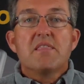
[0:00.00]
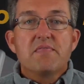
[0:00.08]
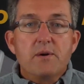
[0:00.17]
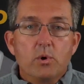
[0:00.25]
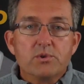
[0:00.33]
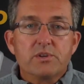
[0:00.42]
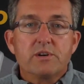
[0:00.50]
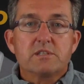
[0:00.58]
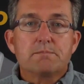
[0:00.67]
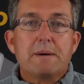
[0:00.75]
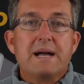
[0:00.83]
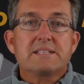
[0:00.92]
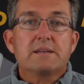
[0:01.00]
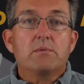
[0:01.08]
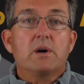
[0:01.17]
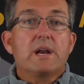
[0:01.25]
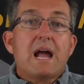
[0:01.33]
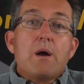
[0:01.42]
Those are the spots I
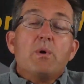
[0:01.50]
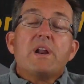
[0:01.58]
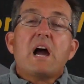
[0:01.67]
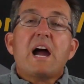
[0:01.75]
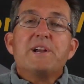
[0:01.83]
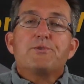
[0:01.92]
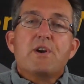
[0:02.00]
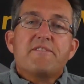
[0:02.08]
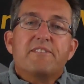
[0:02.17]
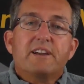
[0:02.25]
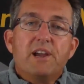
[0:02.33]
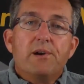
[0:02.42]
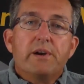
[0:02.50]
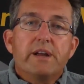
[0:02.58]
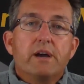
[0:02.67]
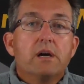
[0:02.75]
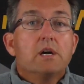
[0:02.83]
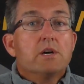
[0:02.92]
want. I want a high traffic
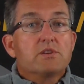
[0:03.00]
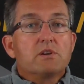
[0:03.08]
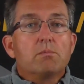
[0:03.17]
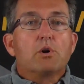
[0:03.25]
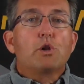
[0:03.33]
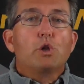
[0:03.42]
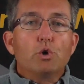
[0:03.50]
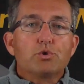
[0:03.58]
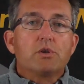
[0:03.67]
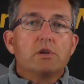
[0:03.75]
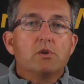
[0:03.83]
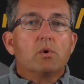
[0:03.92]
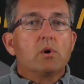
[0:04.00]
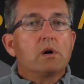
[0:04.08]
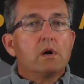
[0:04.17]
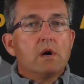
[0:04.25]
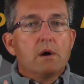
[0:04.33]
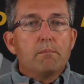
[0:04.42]
area, somewhere close to the door,
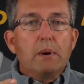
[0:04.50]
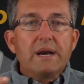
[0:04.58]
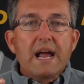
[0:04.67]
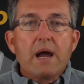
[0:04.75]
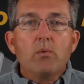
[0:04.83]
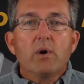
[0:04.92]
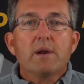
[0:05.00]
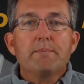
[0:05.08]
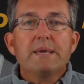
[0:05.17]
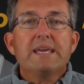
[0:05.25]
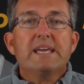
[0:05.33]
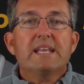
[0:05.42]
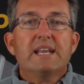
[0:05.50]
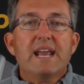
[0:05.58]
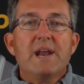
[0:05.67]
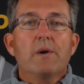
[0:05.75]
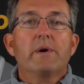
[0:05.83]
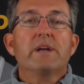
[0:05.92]
but I want to be in an
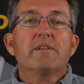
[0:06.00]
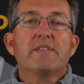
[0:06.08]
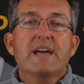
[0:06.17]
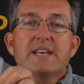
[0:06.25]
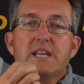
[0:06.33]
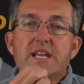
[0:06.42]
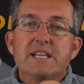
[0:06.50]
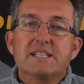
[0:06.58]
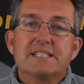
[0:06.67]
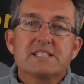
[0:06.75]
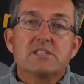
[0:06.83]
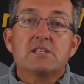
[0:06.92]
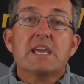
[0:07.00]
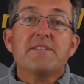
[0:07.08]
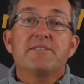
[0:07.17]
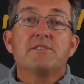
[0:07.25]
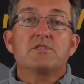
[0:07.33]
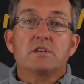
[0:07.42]
area that is
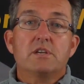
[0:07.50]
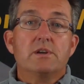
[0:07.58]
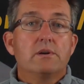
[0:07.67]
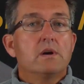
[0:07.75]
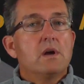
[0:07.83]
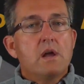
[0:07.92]
safe and secure.